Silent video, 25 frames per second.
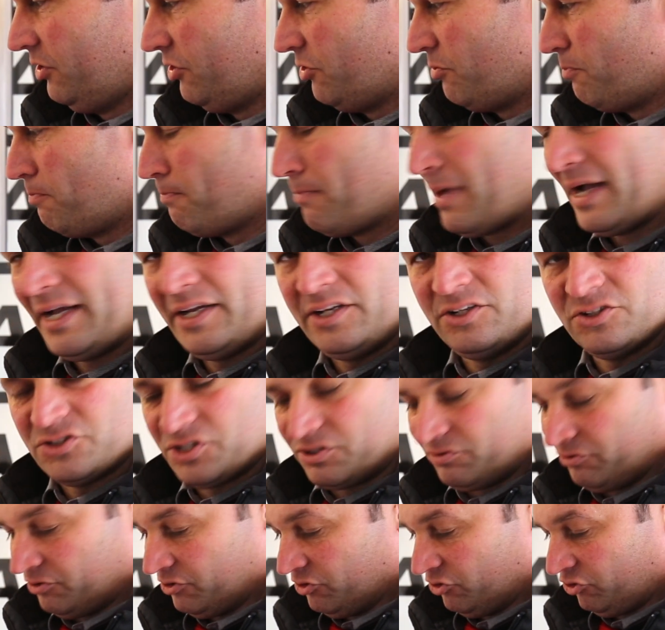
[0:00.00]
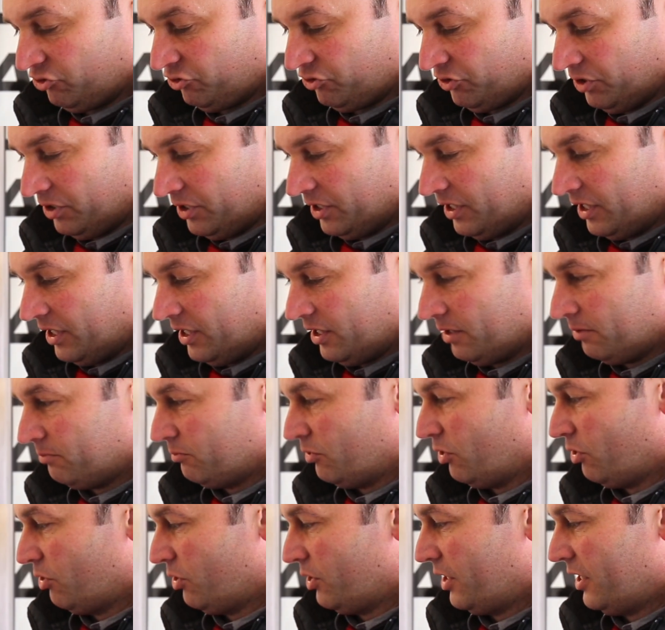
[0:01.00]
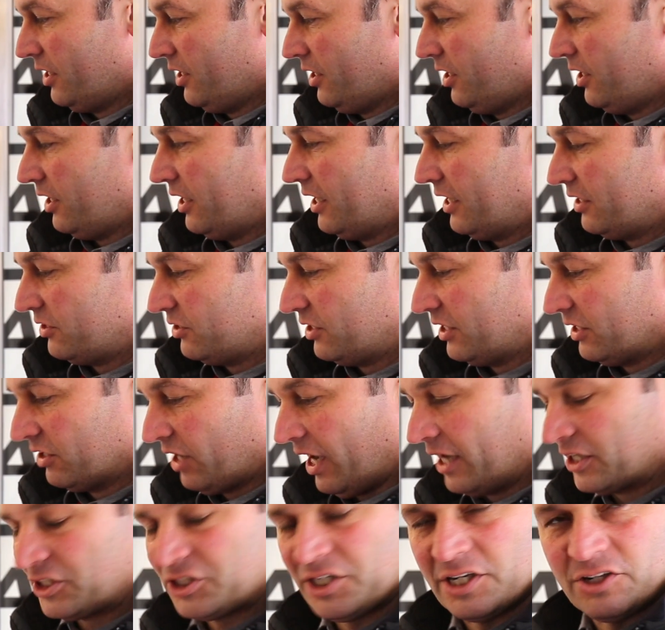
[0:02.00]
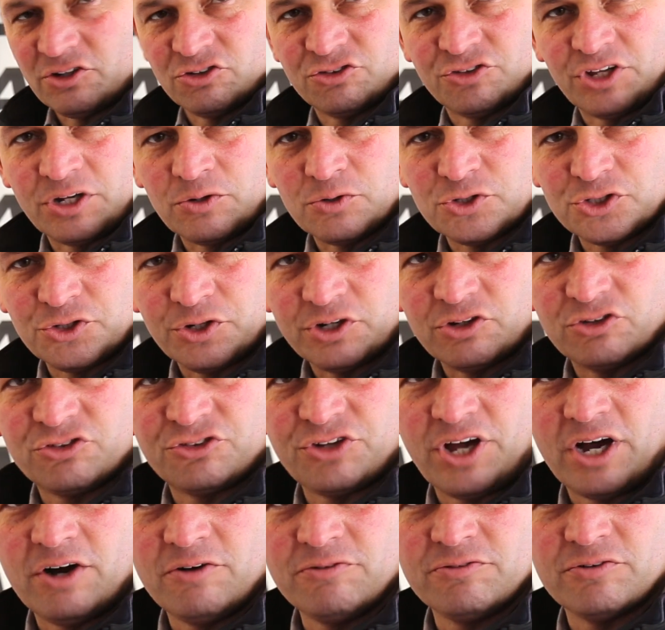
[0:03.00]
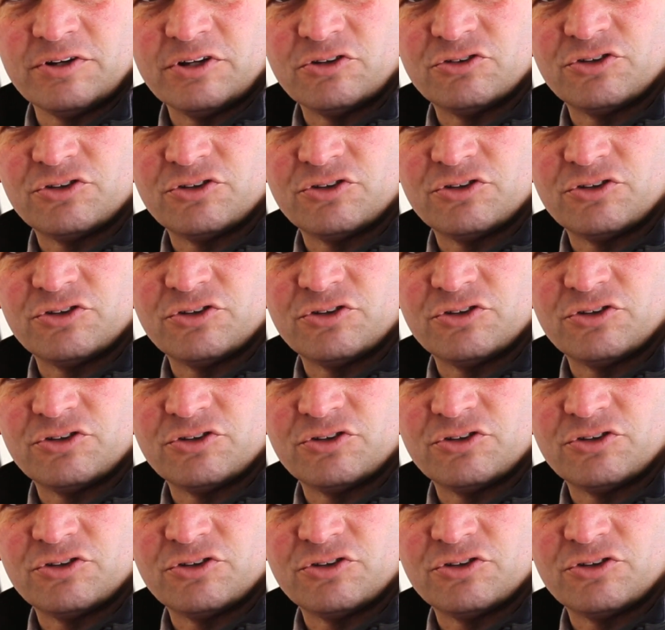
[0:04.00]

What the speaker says: The main difference in the actual extinguisher itself